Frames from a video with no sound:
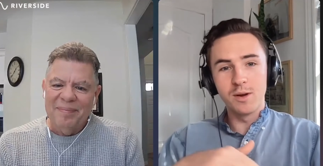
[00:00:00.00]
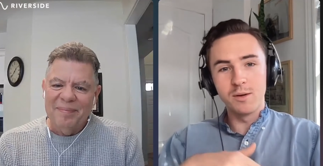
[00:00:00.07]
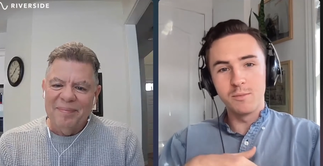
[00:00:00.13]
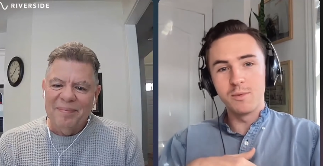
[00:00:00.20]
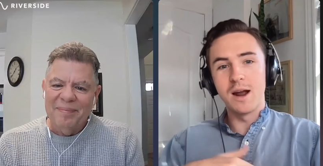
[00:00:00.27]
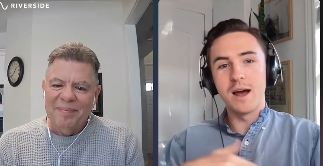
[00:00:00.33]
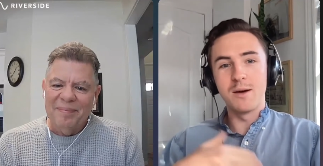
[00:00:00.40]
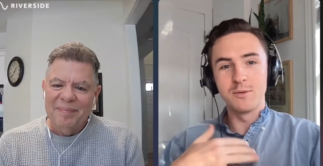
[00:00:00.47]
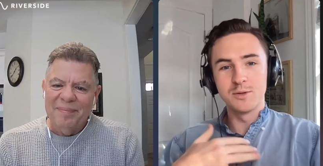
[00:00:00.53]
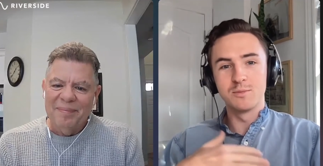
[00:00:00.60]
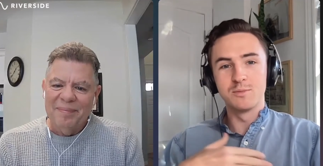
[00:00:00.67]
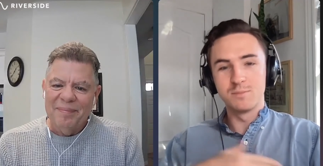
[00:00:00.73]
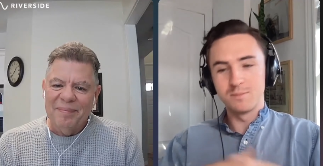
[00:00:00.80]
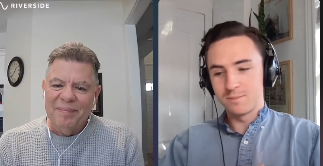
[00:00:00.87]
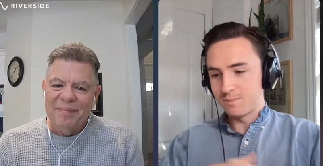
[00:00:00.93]
Speaker 1: when when I was
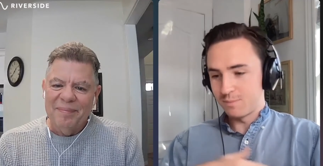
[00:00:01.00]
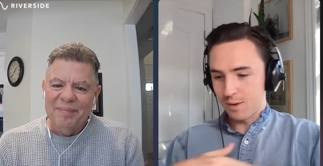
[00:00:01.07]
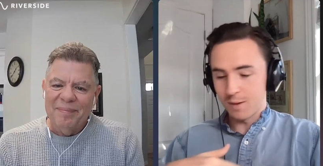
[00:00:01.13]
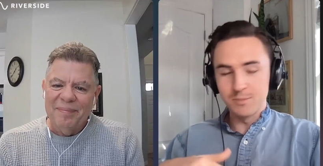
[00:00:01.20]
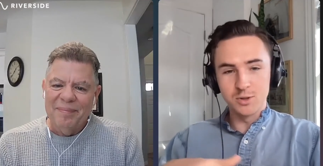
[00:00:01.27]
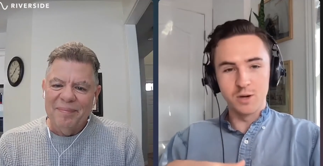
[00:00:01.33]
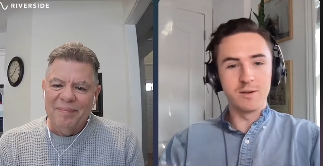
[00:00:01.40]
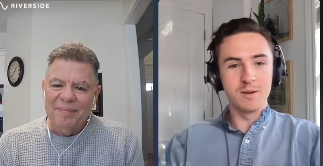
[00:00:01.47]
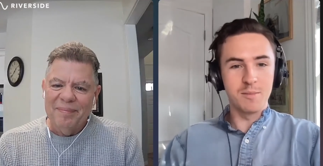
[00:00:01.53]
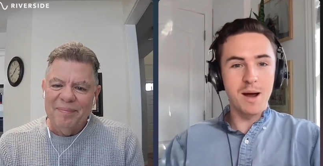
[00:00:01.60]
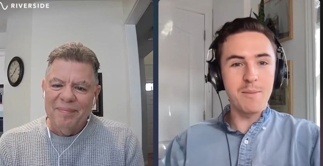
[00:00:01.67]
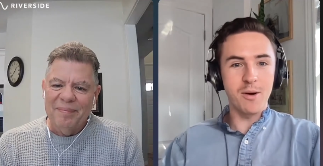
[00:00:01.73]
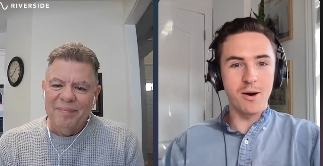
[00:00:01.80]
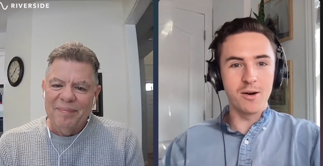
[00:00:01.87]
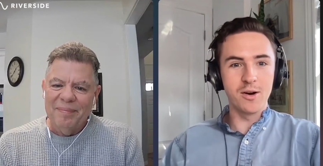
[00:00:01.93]
observing my
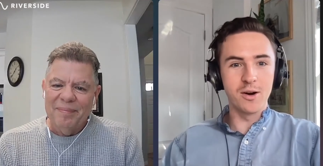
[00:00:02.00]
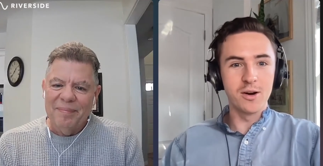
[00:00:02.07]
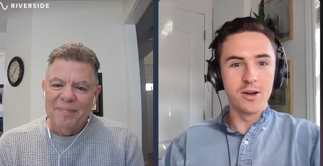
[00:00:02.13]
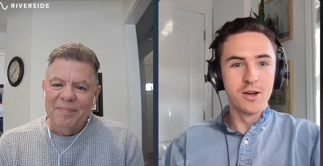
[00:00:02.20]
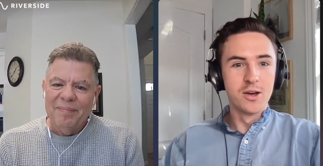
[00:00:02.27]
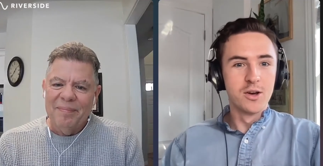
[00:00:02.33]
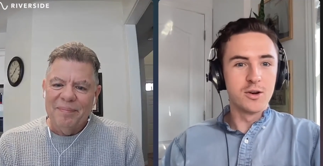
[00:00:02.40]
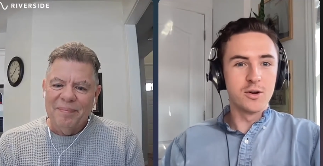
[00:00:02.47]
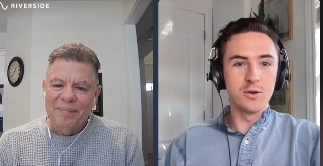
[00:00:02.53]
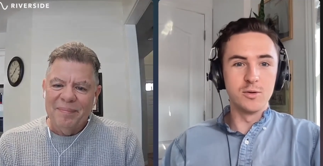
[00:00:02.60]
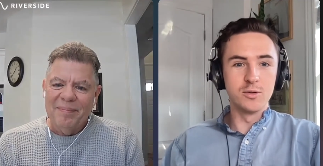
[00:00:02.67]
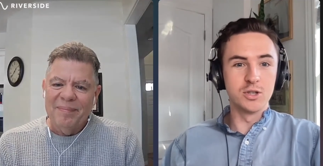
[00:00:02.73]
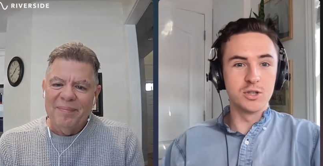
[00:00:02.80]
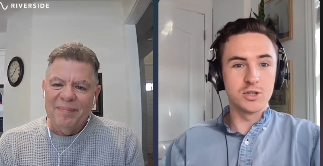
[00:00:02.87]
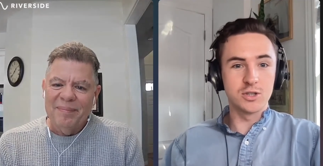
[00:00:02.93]
partner
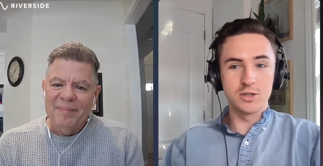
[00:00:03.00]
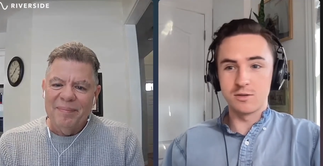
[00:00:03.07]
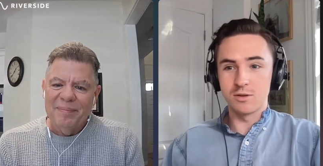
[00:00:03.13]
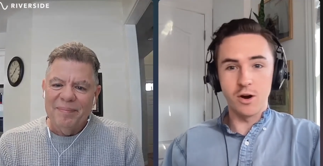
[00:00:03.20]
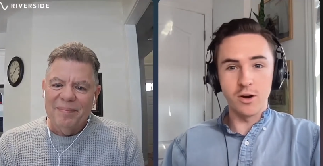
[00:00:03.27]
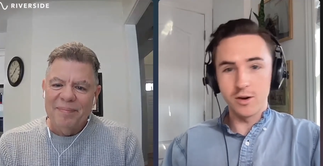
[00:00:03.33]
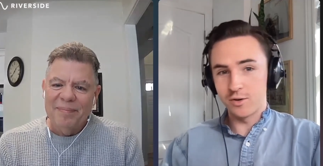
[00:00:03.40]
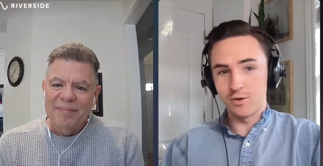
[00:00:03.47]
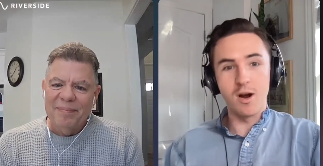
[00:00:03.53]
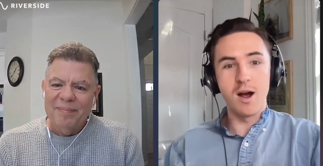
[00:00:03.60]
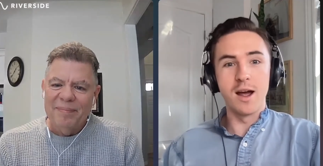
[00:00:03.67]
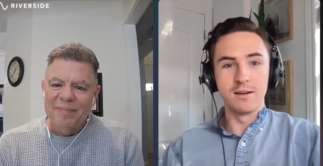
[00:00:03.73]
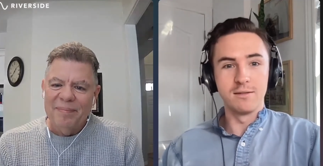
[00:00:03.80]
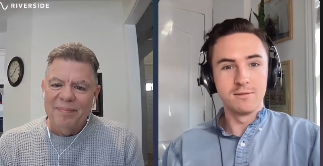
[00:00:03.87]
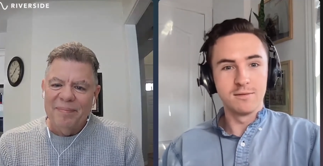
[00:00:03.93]
who just started
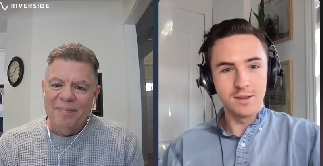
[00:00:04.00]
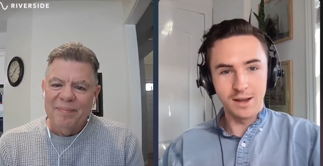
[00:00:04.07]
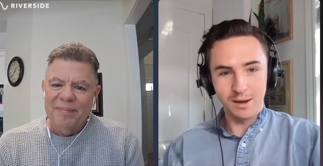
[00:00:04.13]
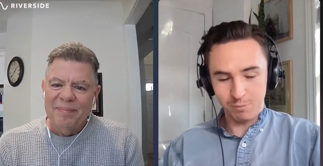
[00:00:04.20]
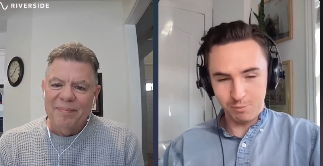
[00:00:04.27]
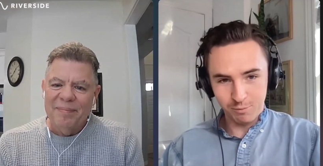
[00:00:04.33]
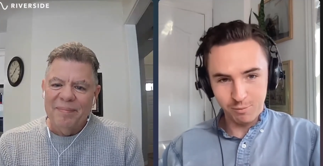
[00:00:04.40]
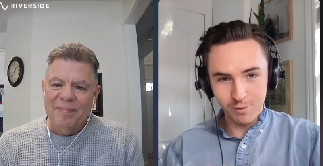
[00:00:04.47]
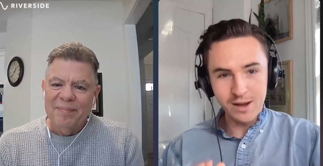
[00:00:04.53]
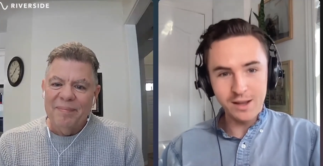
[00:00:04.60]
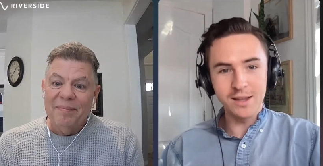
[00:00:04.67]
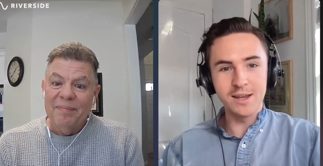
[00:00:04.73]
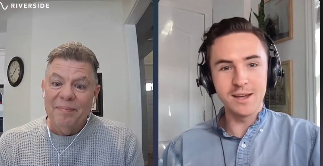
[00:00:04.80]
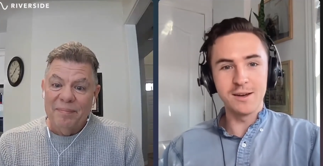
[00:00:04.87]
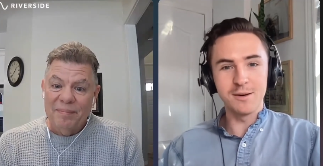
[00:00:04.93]
crying, like
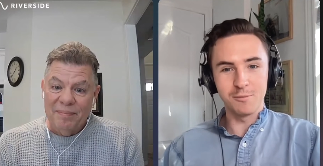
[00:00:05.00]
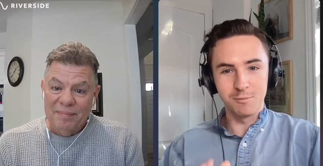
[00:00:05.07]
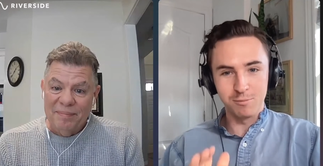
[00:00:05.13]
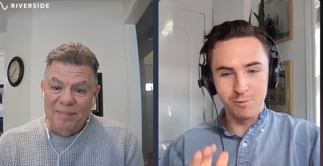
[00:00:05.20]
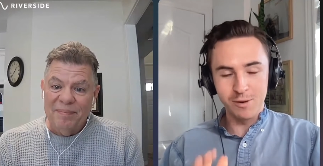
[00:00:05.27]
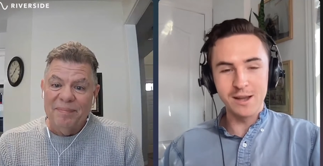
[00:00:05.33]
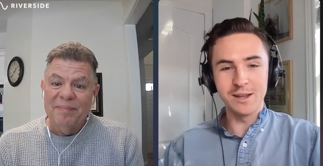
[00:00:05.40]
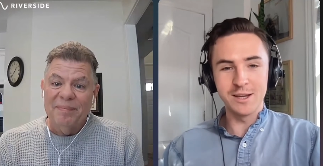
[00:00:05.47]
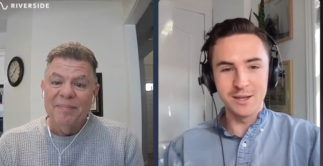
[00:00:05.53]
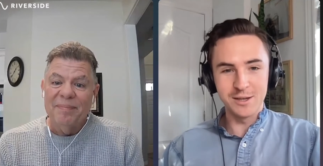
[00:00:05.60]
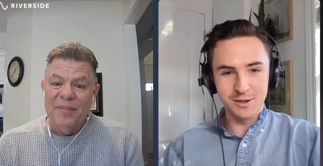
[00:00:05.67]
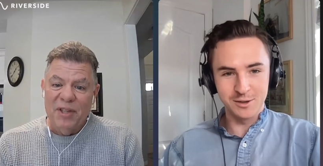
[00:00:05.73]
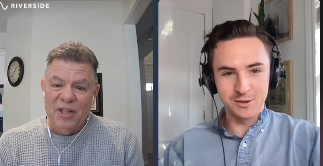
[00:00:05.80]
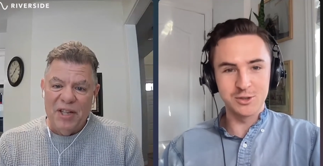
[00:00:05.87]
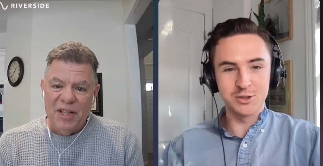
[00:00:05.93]
really,
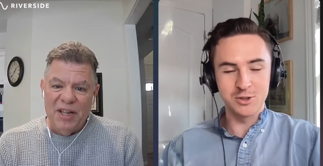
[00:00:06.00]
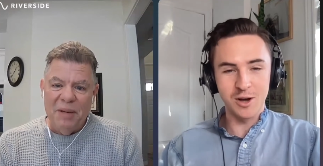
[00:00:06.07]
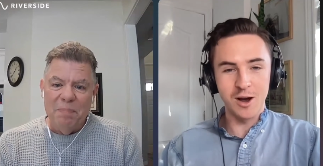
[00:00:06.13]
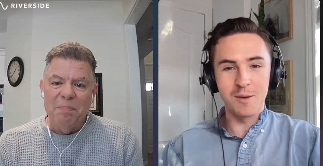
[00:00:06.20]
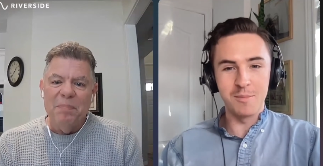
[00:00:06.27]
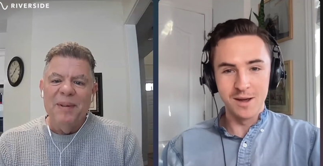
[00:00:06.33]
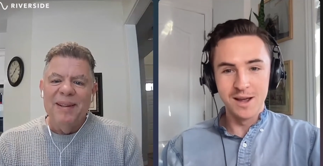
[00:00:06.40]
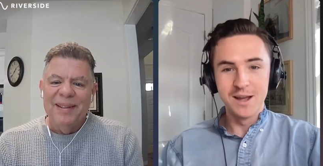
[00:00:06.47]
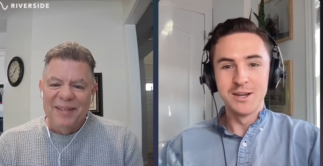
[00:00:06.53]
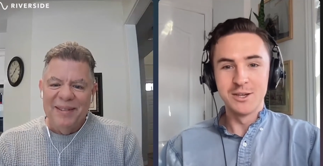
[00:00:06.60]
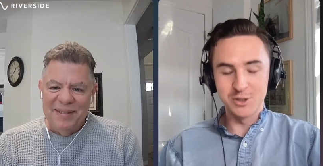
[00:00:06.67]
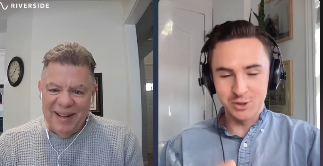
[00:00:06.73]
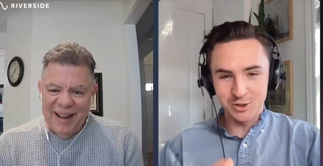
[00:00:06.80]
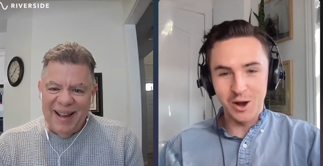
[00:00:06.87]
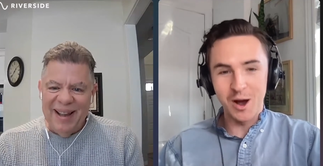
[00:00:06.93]
really deep.
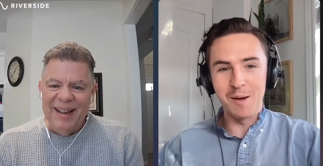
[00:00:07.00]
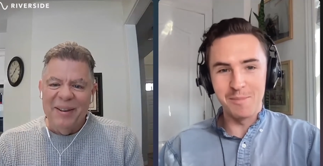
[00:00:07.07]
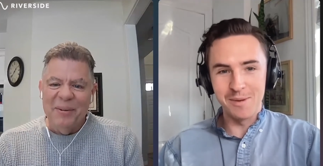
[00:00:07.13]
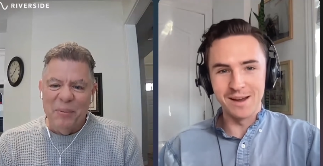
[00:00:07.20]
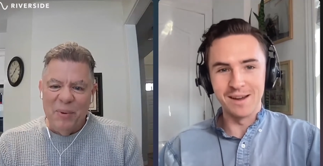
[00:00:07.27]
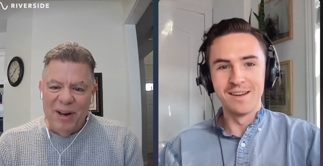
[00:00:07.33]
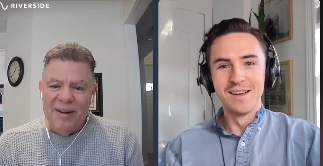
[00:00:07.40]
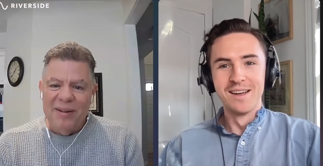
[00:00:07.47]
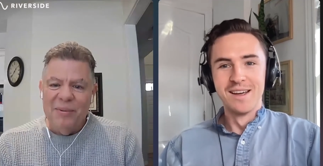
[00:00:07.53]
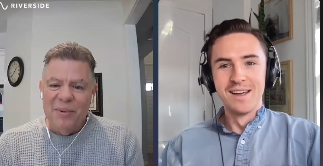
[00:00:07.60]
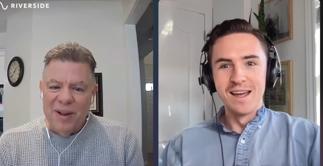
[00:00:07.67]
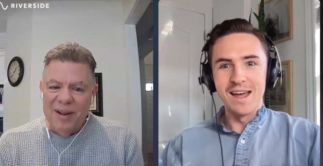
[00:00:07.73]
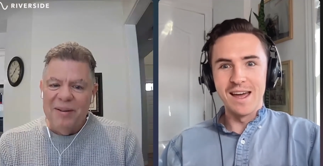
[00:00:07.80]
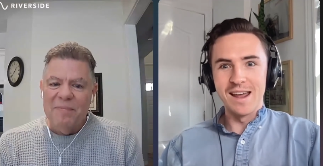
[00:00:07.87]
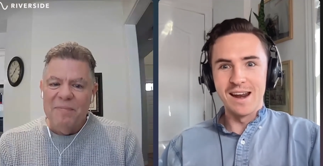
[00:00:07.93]
yeah, right,
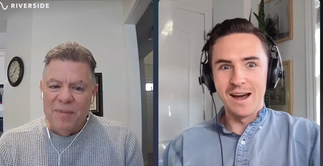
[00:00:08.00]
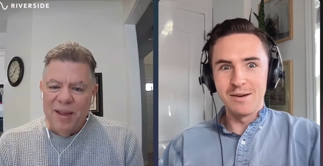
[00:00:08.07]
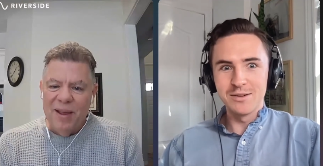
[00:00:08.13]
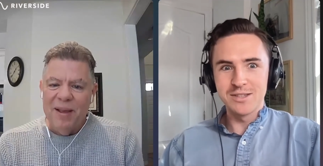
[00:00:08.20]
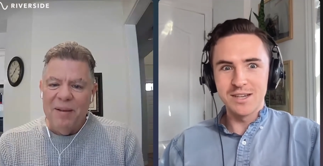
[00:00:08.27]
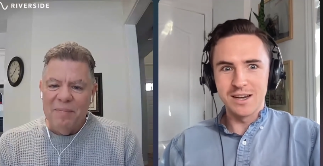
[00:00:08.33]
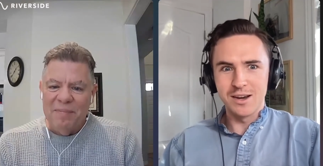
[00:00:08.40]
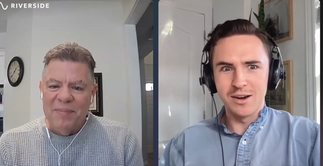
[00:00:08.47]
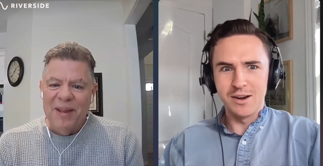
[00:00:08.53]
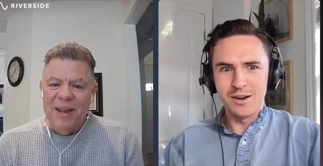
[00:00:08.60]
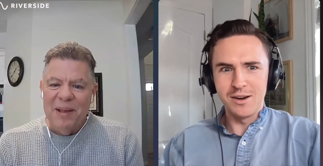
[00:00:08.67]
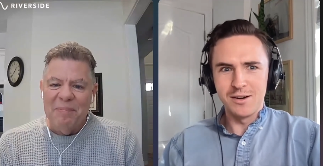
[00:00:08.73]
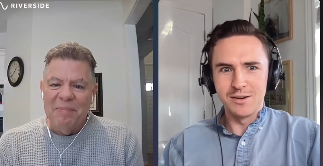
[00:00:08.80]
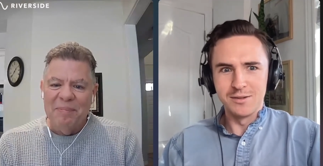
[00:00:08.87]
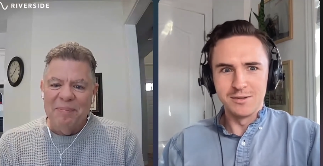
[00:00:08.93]
right. And I yeah, was like,
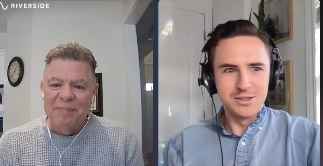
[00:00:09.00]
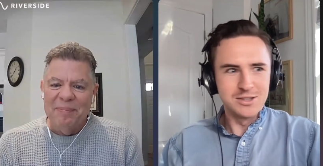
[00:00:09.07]
yeah. oh,